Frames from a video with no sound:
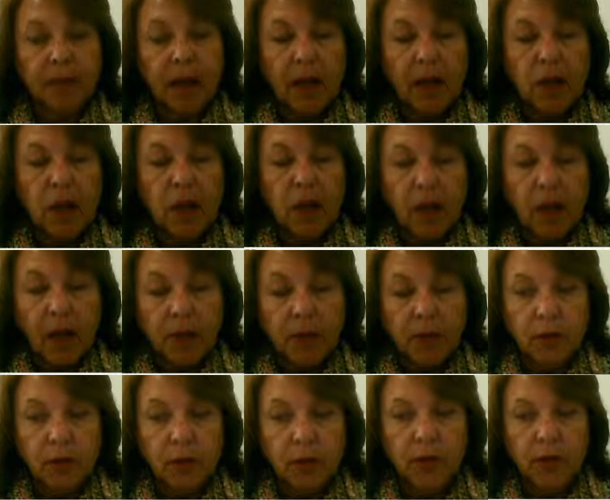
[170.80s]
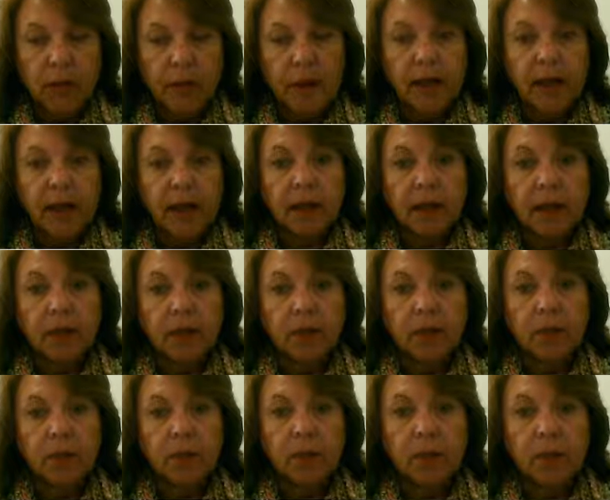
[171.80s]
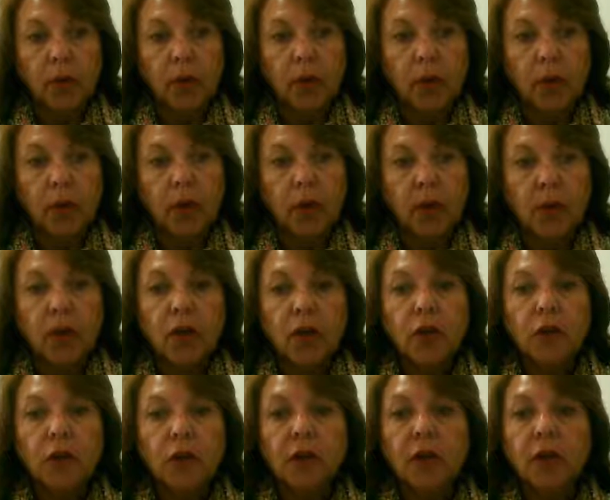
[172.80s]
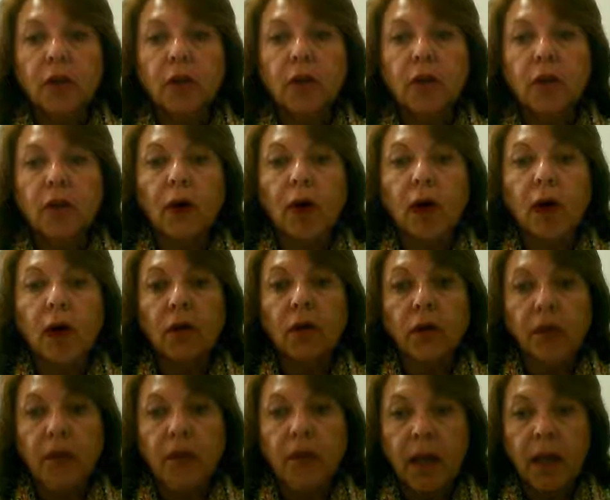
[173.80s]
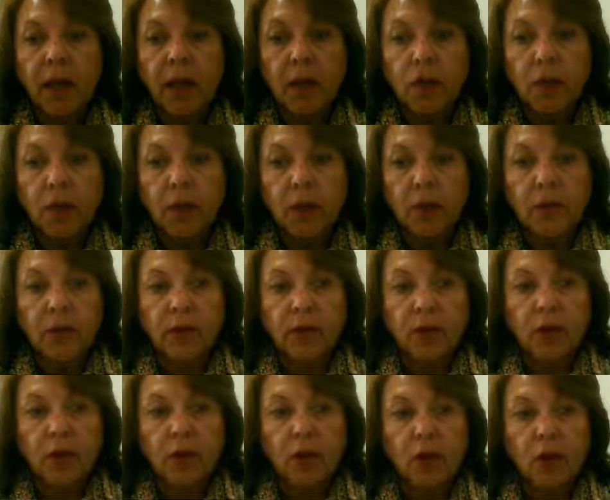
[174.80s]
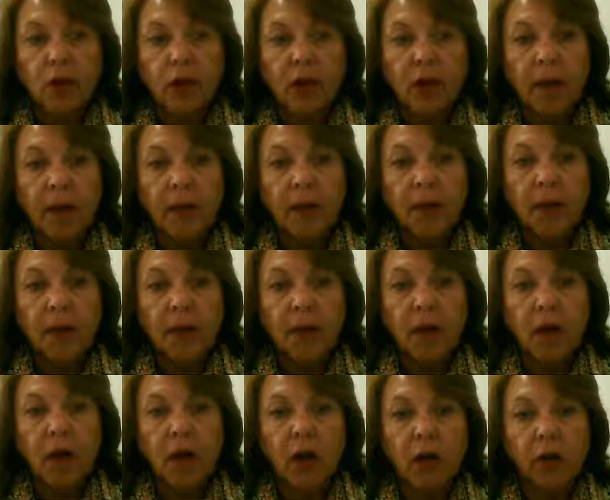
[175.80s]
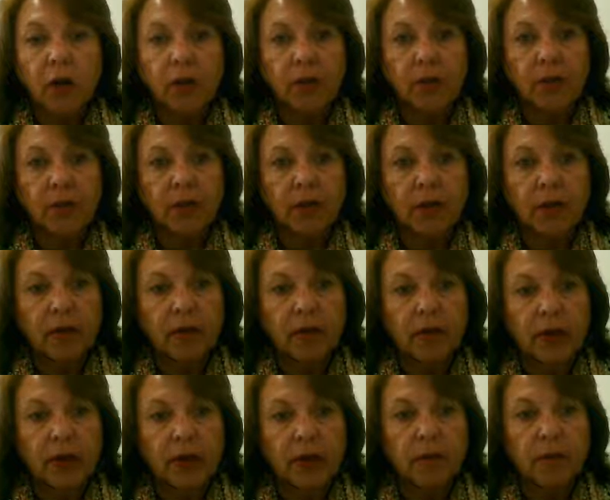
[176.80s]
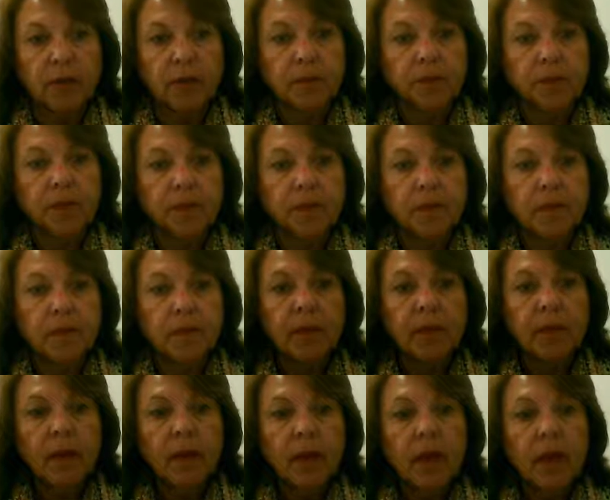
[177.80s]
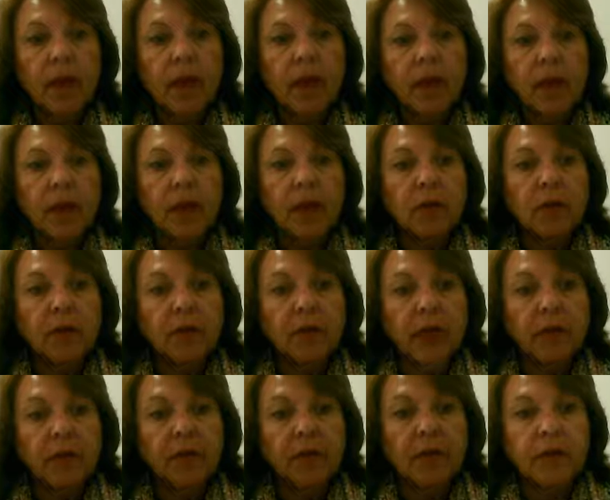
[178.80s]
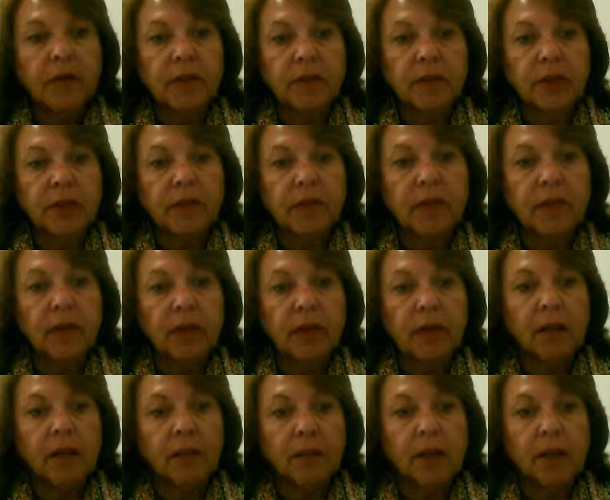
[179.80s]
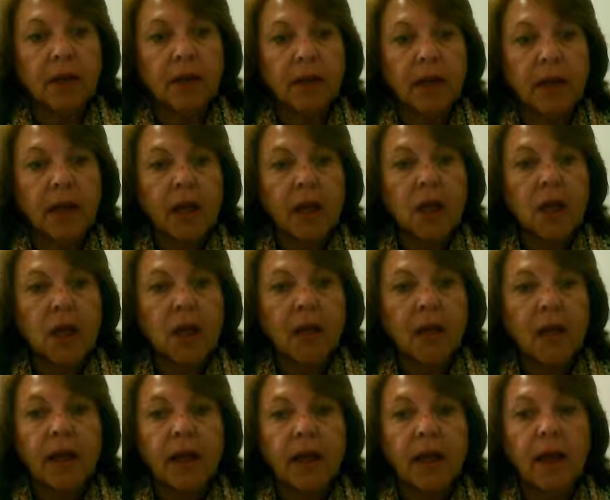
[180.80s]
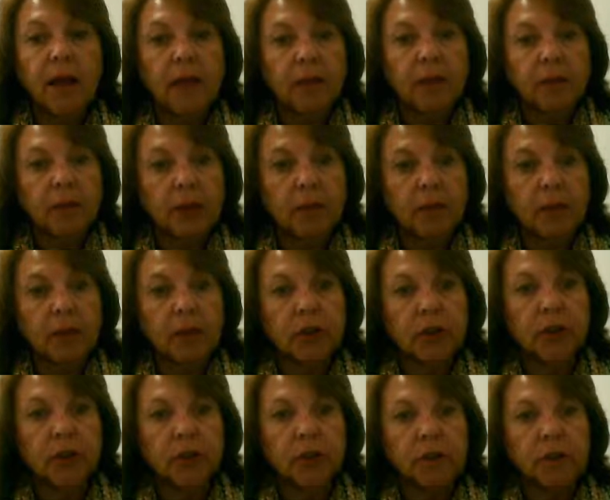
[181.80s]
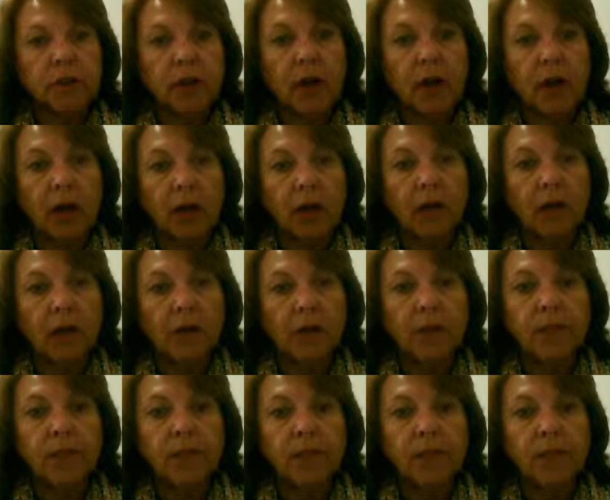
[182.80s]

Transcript: a chapter from an edited book, you include all the page numbers of the chapter on your reference page. And then we have the city and state of publication and the publisher to follow.